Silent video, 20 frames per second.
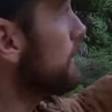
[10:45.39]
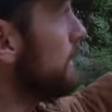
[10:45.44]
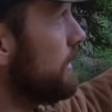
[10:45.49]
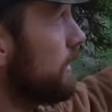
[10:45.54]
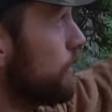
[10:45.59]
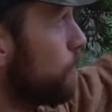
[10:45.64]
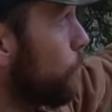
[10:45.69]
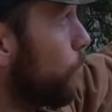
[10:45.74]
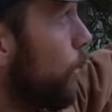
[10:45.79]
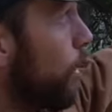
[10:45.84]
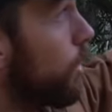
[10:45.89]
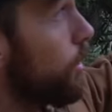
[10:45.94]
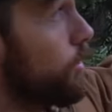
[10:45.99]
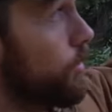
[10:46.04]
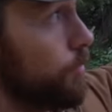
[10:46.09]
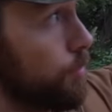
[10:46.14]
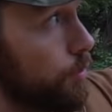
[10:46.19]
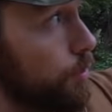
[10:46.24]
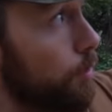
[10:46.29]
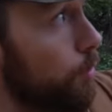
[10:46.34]
and then walk
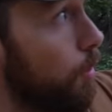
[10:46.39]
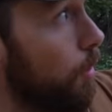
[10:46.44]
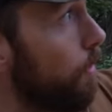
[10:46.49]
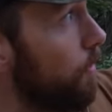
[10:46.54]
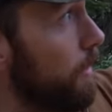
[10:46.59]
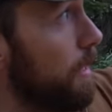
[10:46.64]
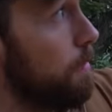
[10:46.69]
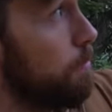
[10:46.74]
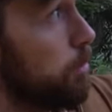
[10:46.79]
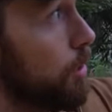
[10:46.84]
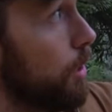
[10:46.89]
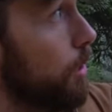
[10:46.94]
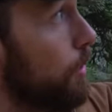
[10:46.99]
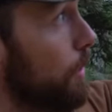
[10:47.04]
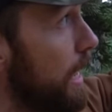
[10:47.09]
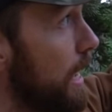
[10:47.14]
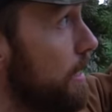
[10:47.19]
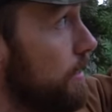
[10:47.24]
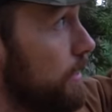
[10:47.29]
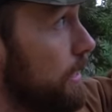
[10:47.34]
through all that
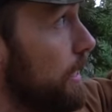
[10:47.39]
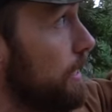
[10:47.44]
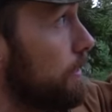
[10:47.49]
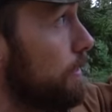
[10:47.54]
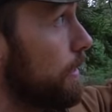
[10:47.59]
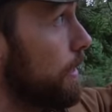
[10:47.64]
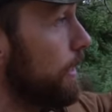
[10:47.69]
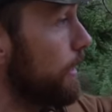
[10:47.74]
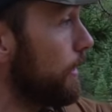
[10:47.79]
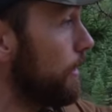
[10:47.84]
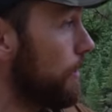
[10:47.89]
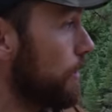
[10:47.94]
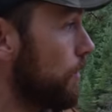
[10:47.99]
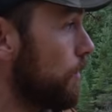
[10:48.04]
blowdown to get there,